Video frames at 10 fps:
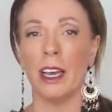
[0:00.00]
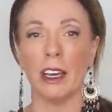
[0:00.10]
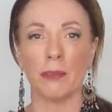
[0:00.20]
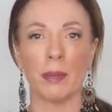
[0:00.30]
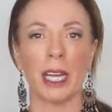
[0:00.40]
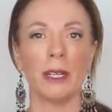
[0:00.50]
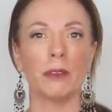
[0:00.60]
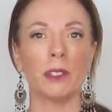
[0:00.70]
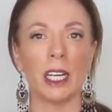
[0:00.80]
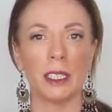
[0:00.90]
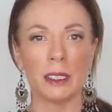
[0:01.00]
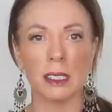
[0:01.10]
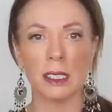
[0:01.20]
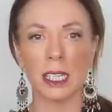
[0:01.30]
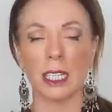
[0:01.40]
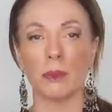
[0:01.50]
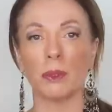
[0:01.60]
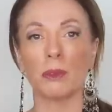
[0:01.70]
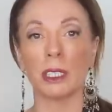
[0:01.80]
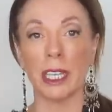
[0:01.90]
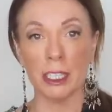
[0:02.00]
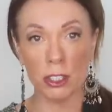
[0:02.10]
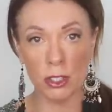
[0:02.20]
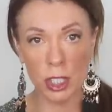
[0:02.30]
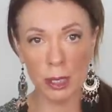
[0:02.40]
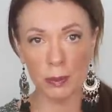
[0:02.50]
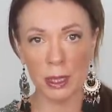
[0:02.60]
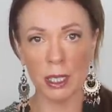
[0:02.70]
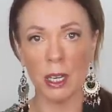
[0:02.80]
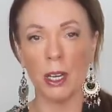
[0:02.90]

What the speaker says: of painful, unsustainable relationships